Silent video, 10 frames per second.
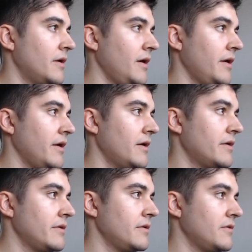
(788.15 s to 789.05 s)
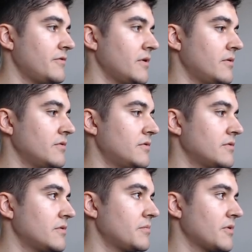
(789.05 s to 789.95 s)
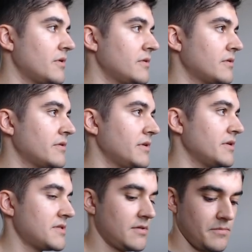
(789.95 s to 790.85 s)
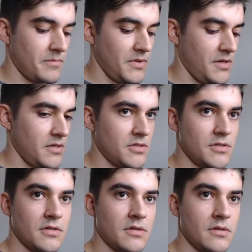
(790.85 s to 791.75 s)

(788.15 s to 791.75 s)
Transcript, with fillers: And if I go to the product listing page,